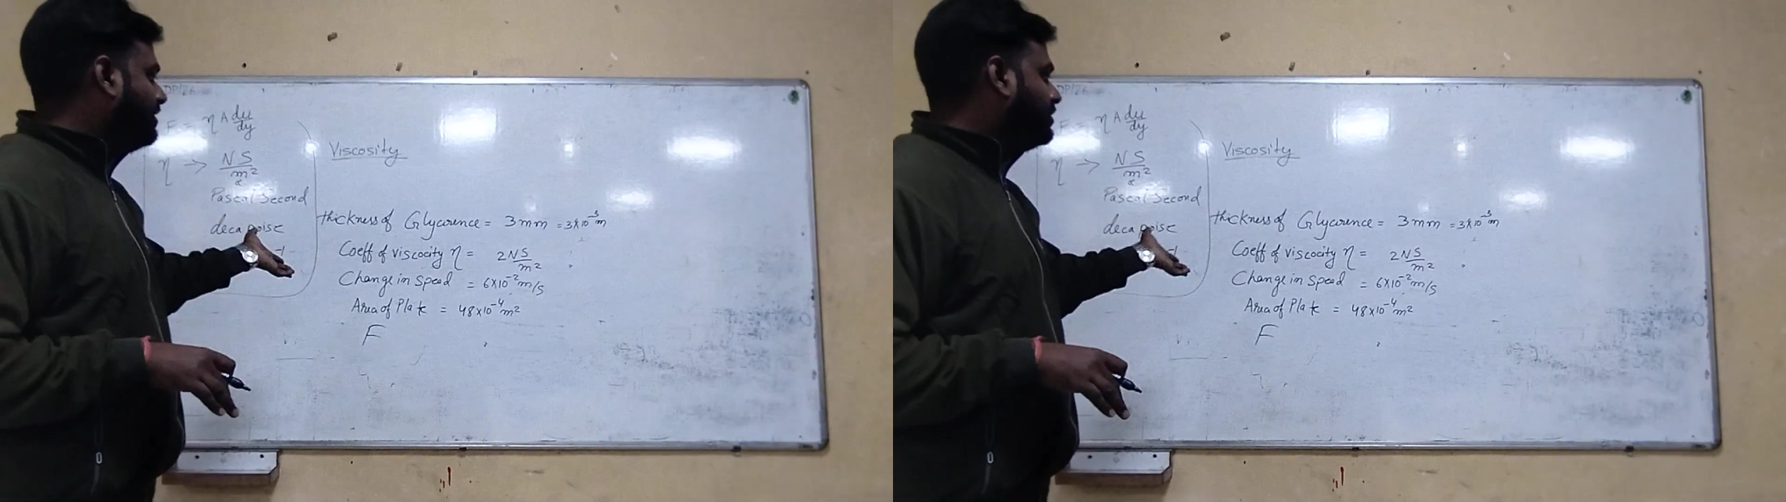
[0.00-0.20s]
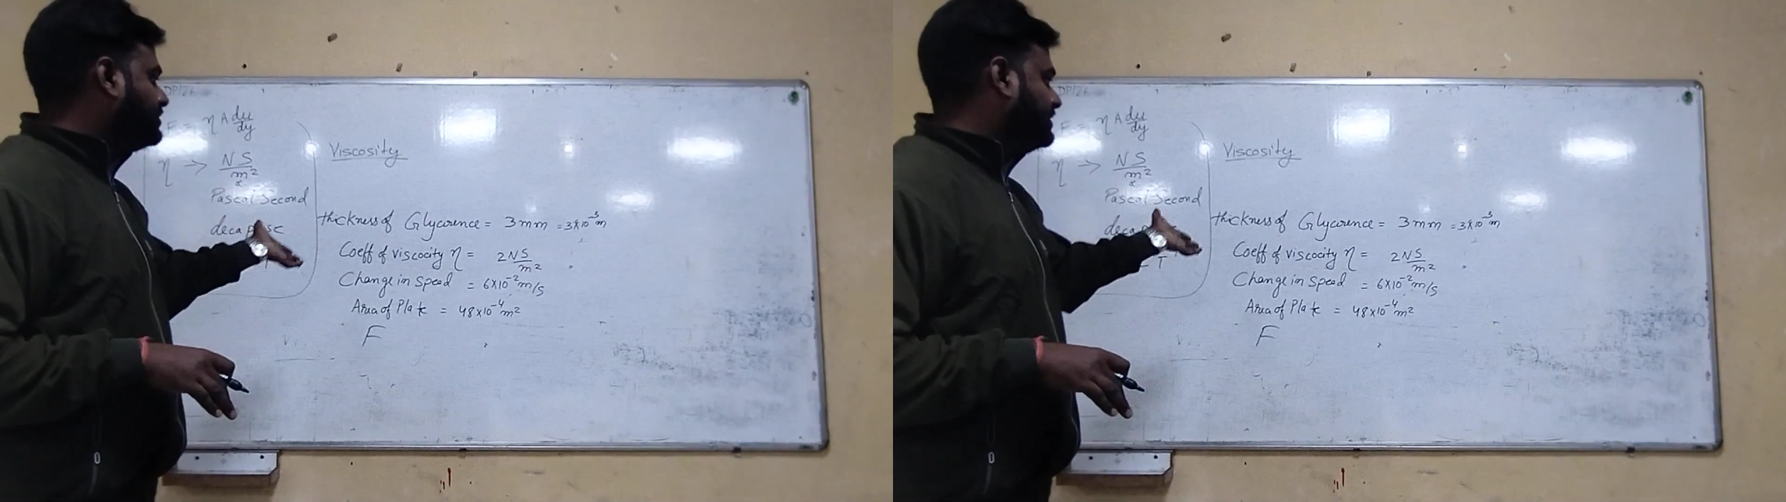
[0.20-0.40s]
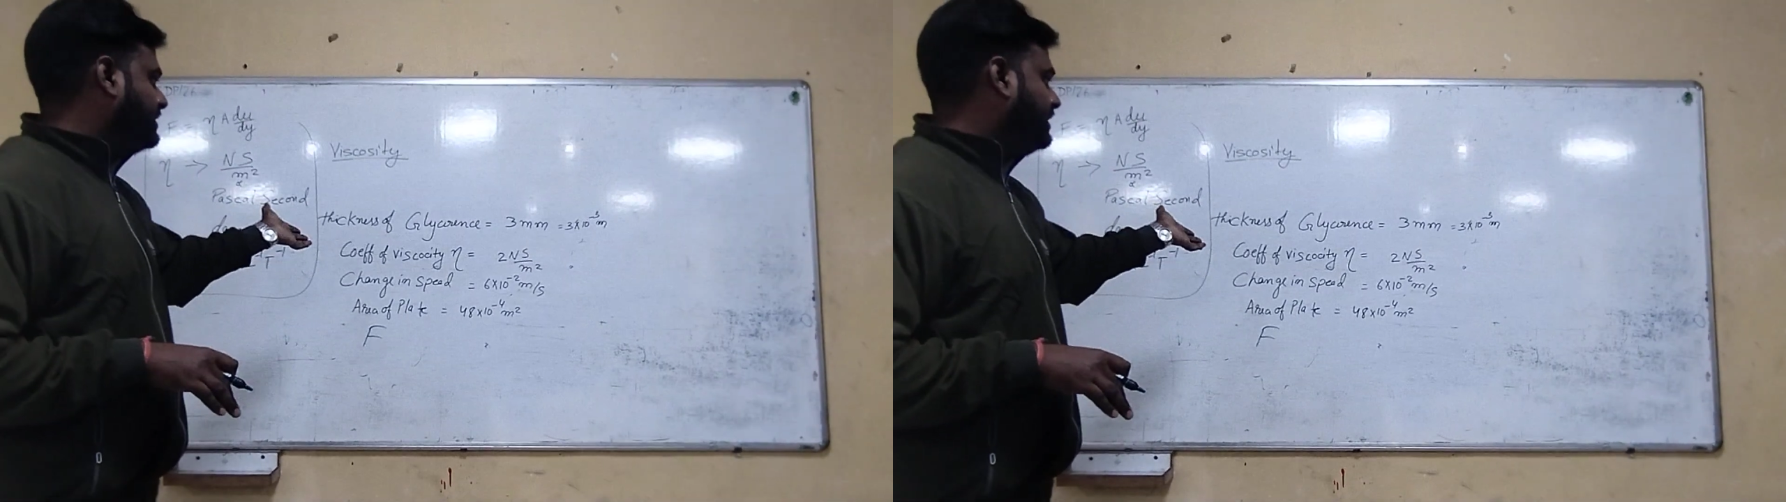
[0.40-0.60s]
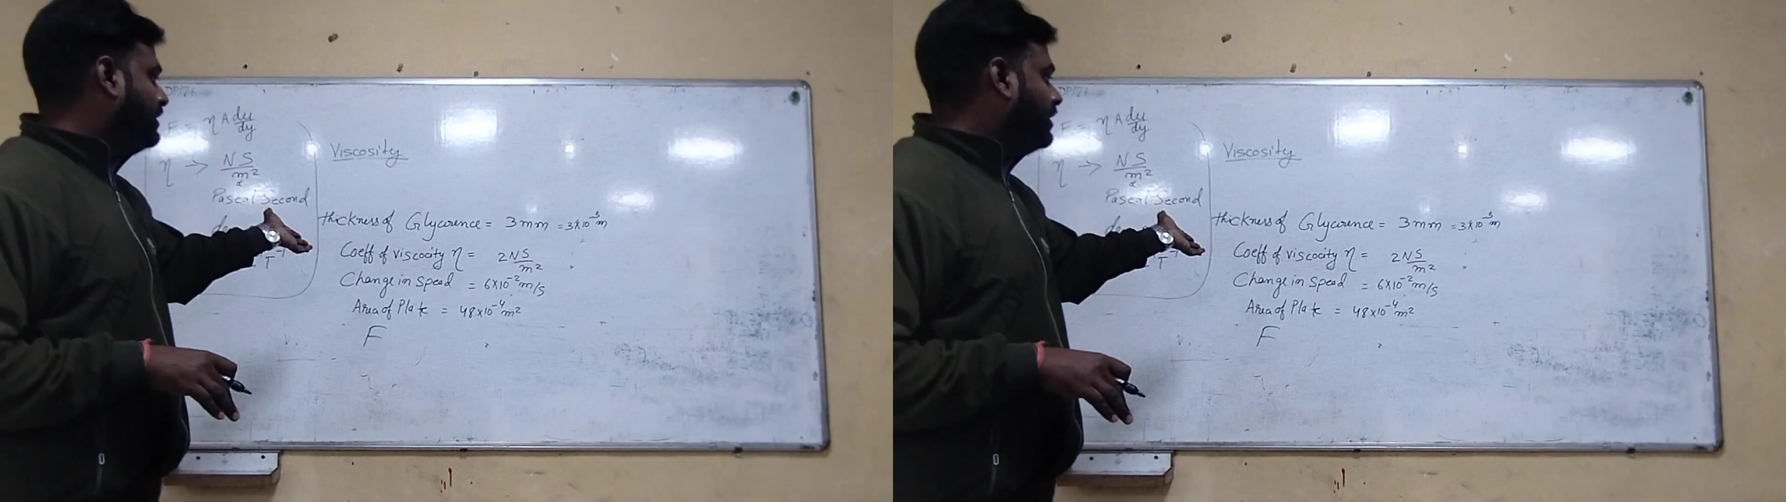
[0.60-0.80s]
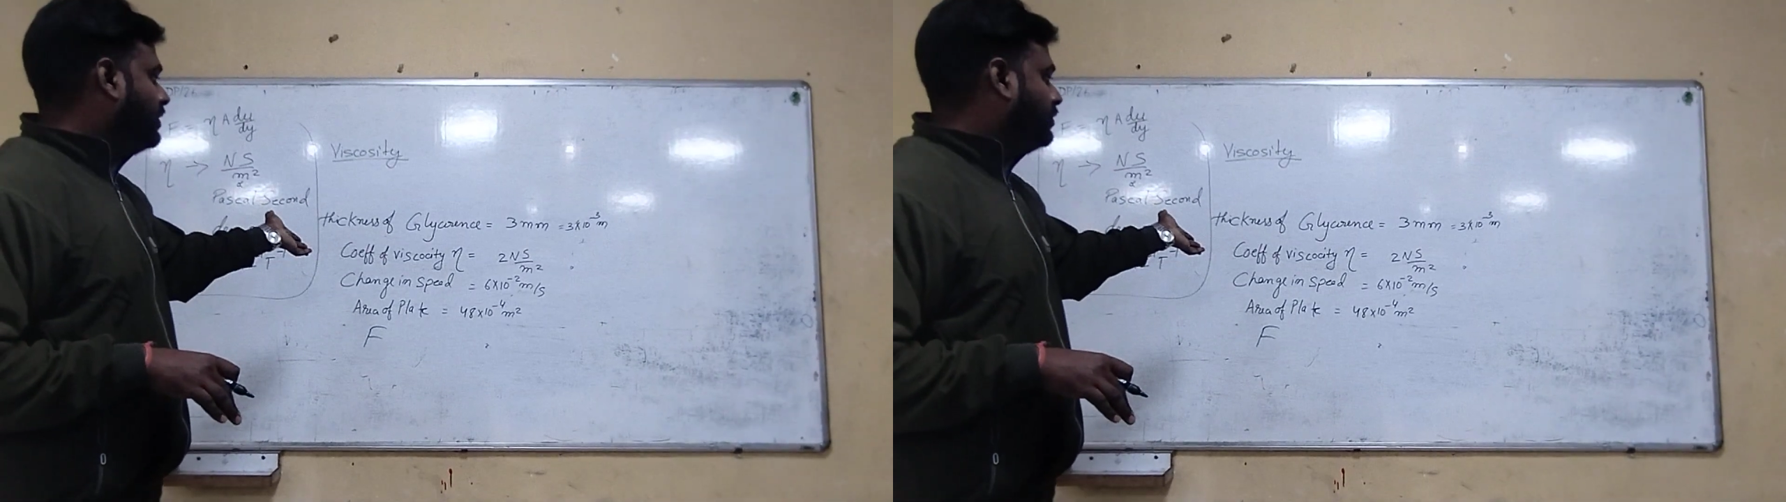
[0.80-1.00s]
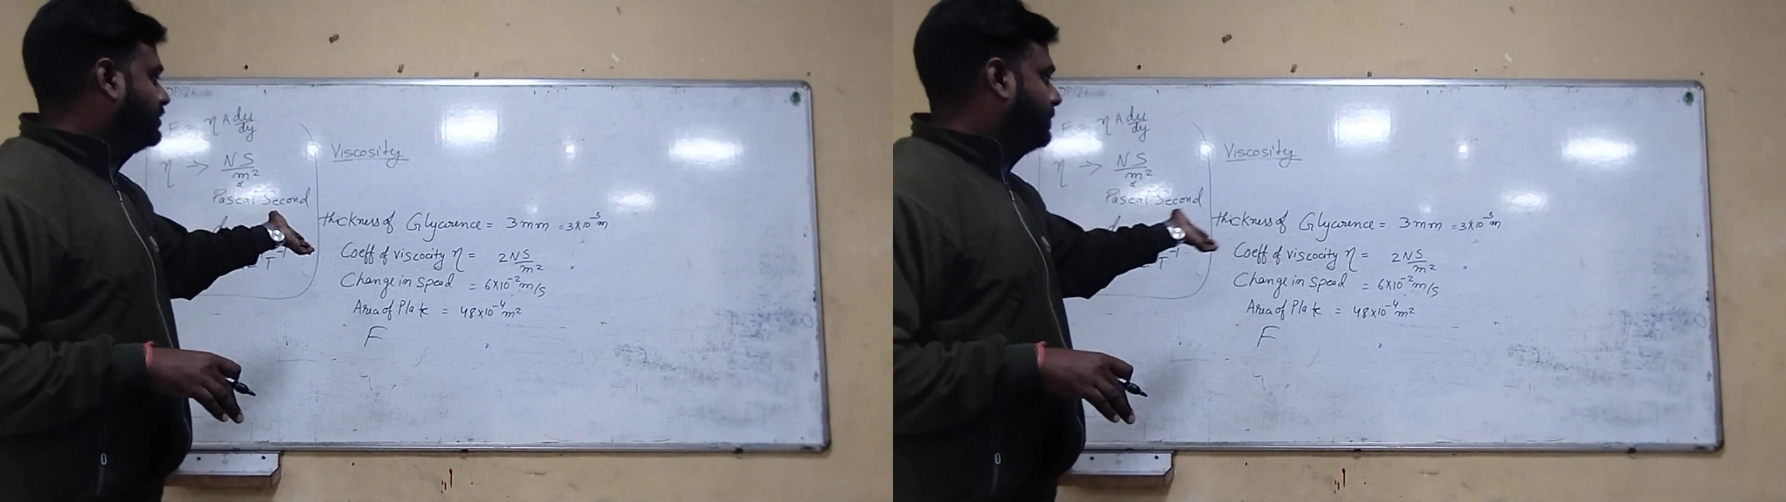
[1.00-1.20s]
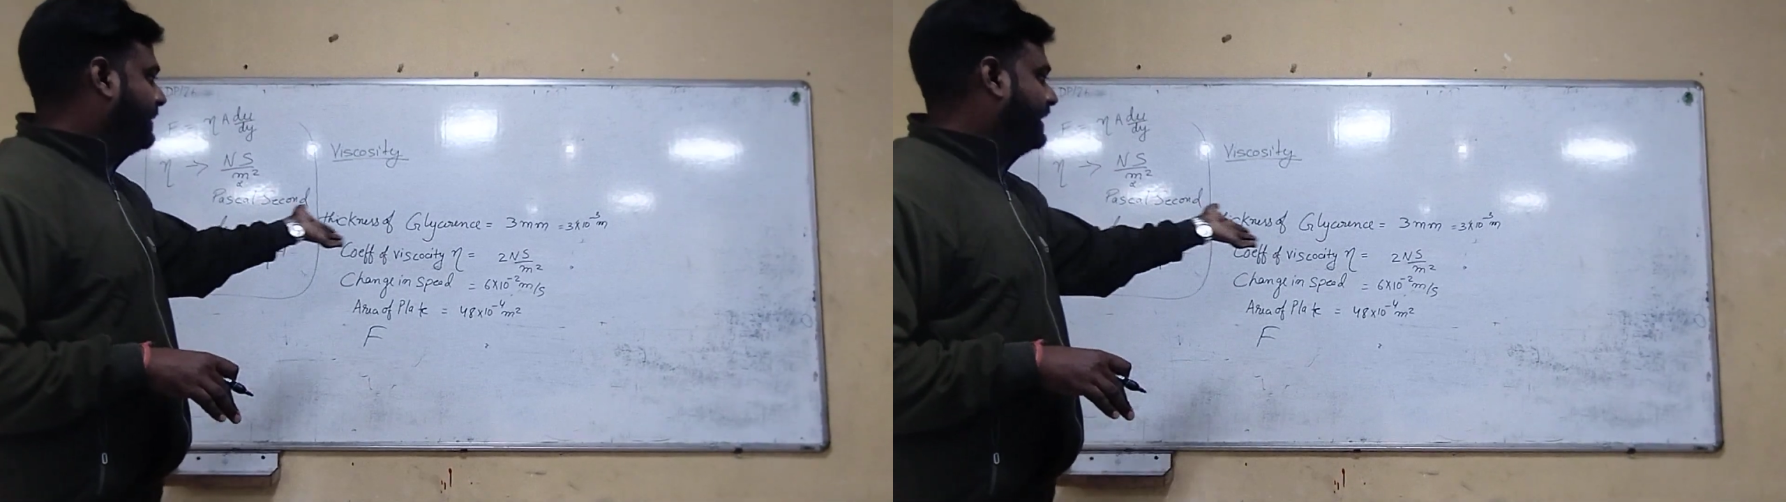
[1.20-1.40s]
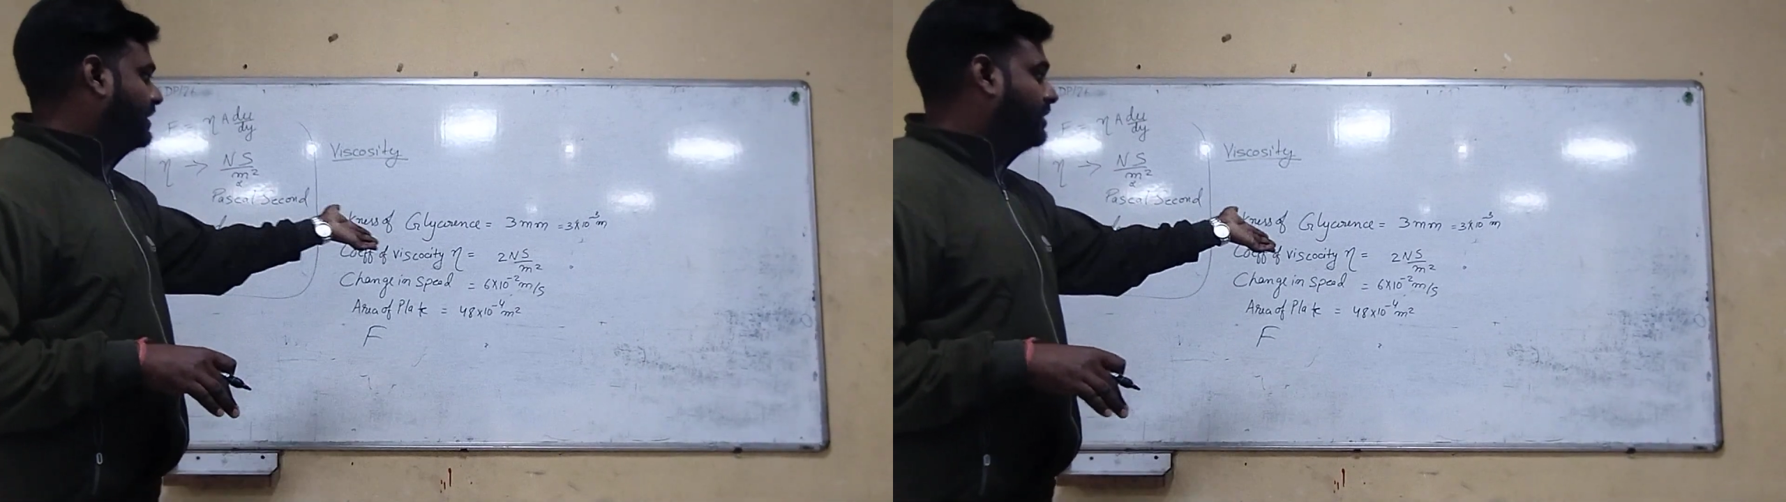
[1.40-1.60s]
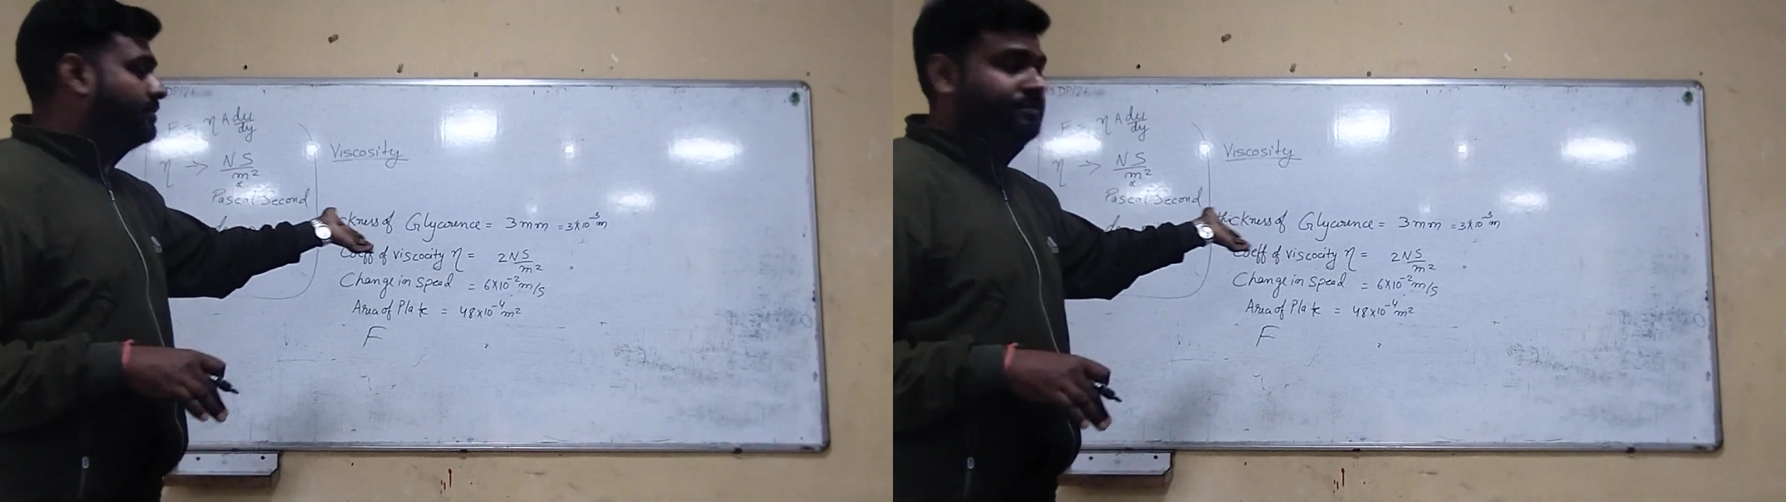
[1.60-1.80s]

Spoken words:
velocity to the plate,